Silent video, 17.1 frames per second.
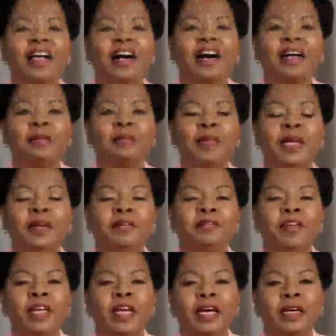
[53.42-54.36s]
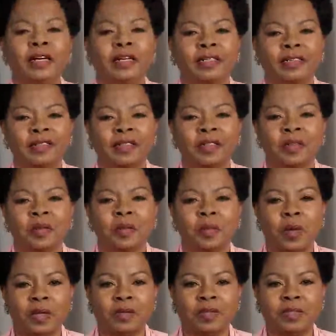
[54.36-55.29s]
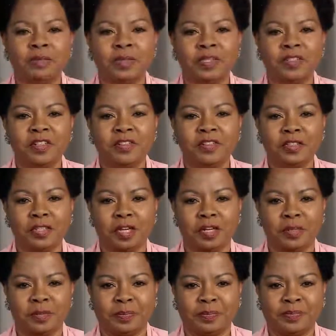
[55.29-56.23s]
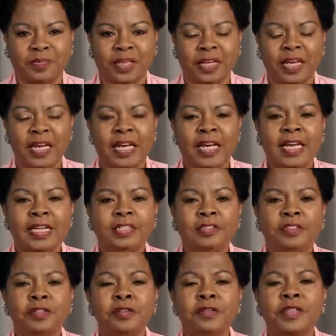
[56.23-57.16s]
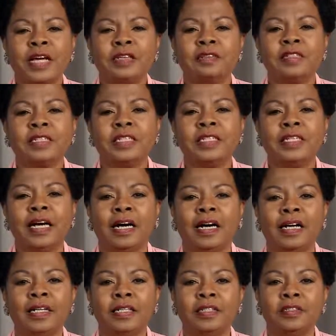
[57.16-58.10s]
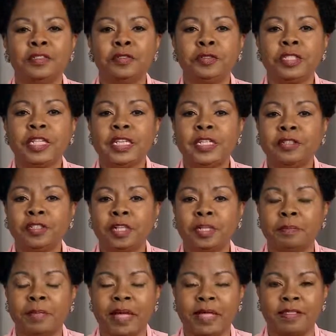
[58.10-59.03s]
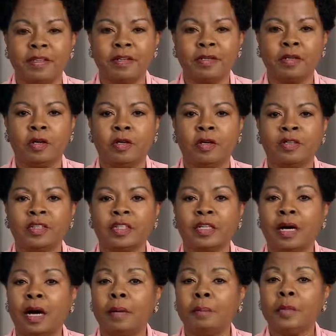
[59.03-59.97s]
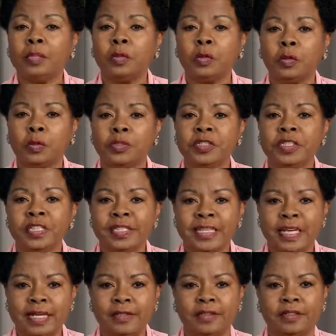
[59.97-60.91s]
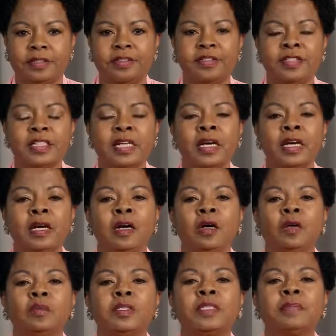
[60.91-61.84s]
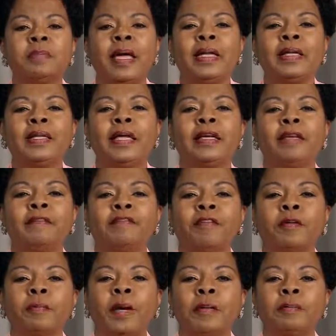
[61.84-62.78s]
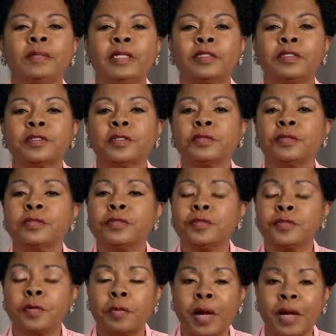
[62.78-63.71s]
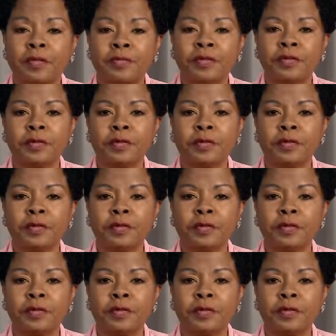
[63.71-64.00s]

I'm Henrietta. Welcome to the show. In 2009, a new teaching method called Common Core Standards was mandated for public schools throughout the